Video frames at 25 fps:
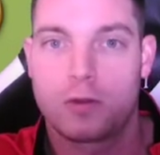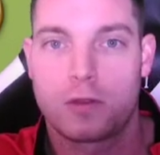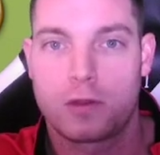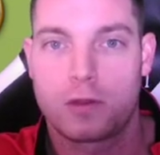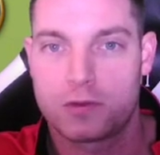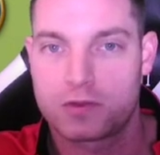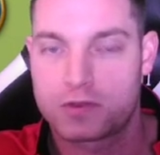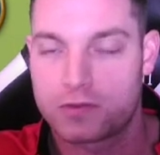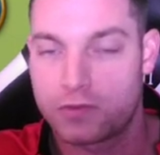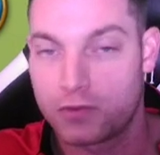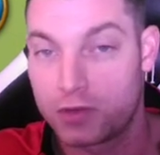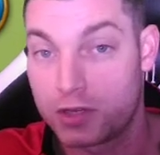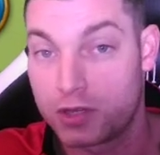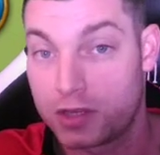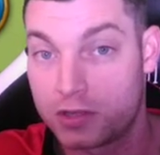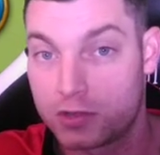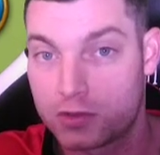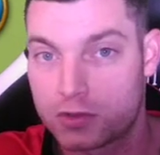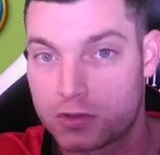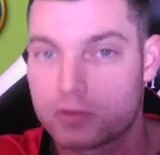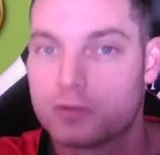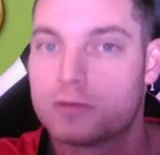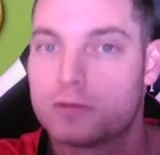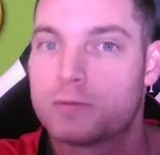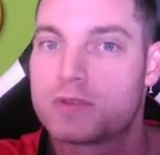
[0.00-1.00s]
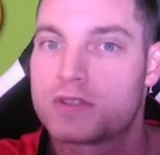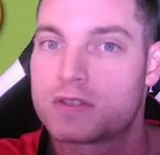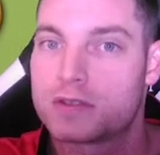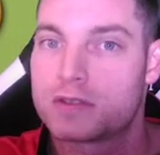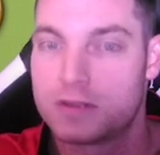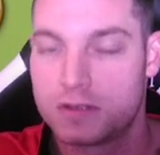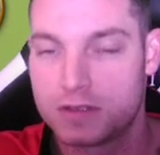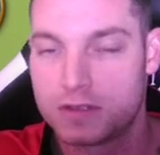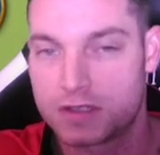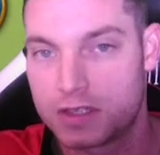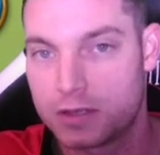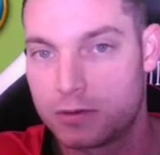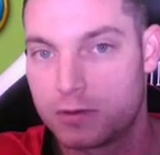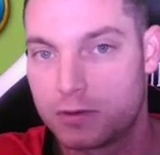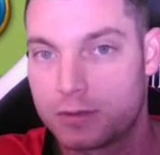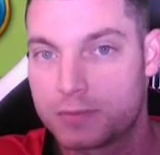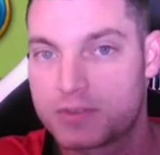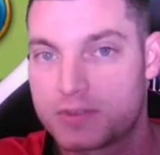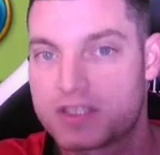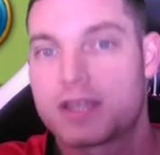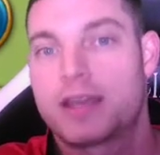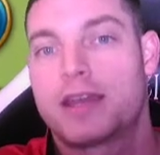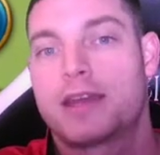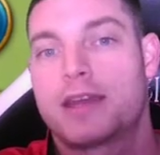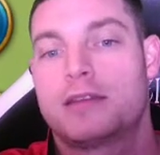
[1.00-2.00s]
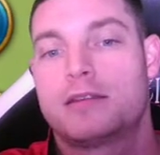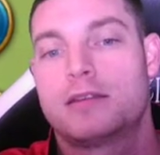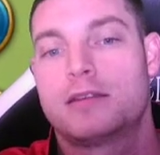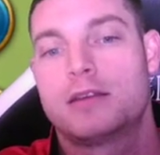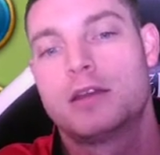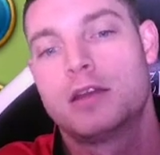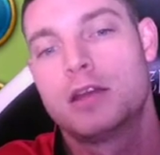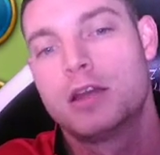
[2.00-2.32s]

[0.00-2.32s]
those freaking troops. You see what I'm saying?